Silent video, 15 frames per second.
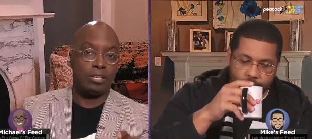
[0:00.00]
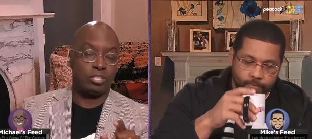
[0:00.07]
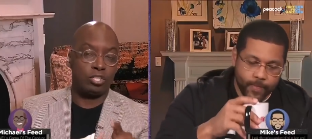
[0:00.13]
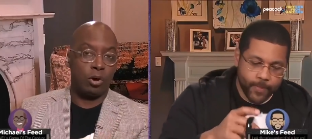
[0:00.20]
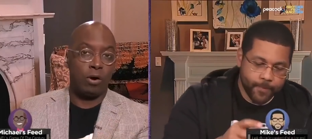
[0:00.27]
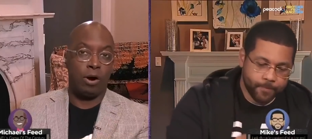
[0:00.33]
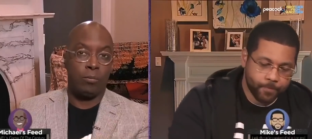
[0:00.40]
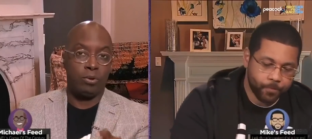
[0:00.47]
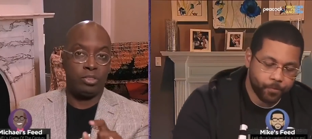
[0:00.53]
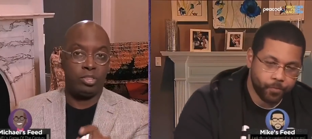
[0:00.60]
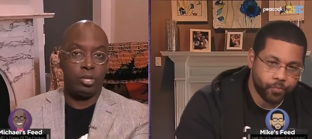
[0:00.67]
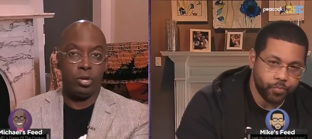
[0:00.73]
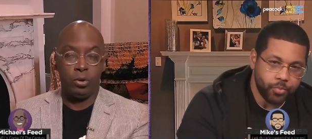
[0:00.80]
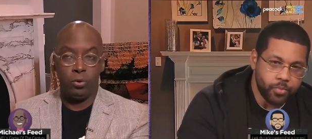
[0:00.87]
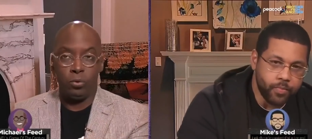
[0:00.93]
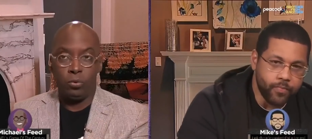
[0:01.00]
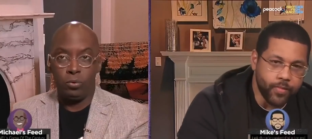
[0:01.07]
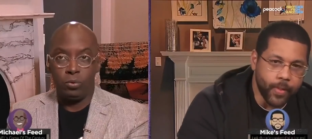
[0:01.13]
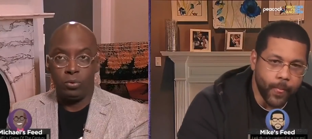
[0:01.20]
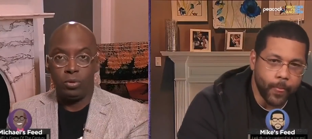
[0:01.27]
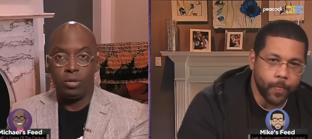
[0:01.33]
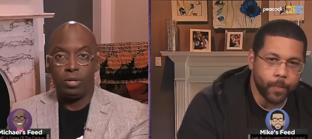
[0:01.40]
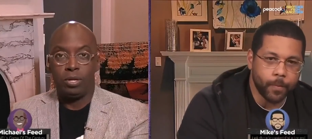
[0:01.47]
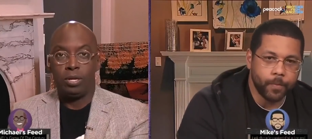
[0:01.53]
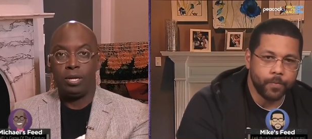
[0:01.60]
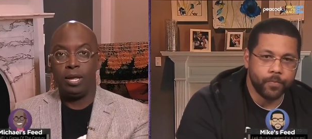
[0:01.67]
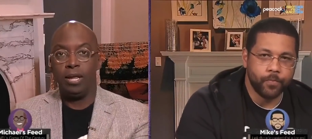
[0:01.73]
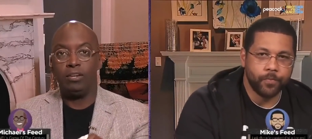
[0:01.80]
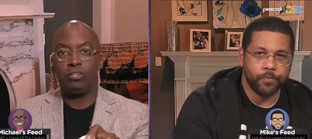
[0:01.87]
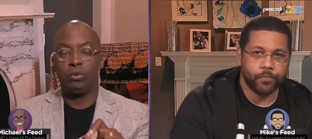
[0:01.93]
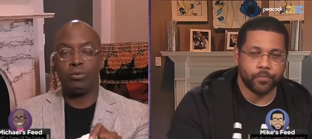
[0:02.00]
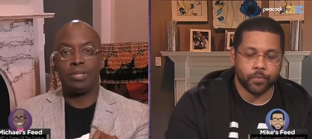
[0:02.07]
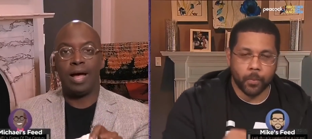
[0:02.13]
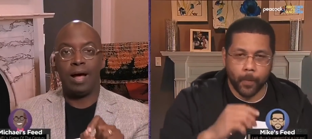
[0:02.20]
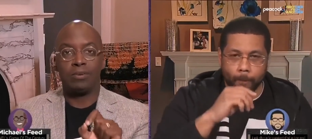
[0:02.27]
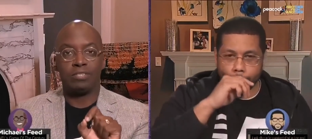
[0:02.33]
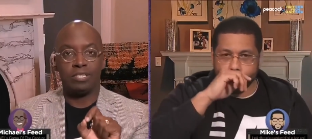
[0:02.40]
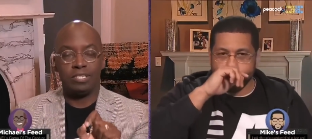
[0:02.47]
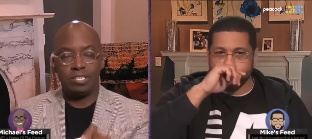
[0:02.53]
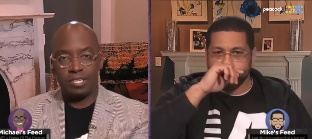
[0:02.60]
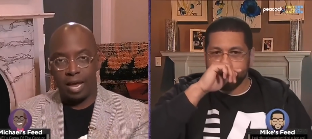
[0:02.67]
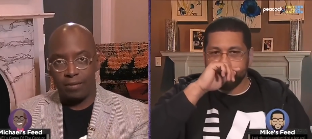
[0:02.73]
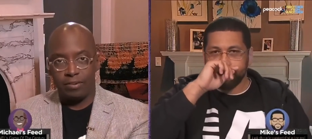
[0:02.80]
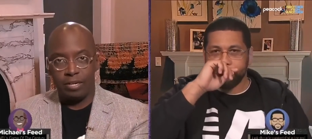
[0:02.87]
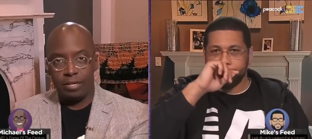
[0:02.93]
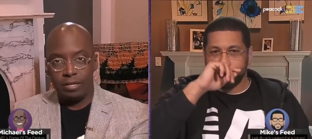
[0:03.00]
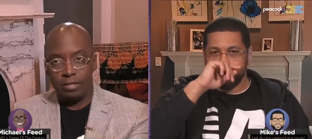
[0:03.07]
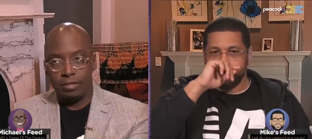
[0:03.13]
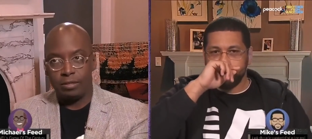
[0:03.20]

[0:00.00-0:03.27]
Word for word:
Speaker 1: saw it with you in 2007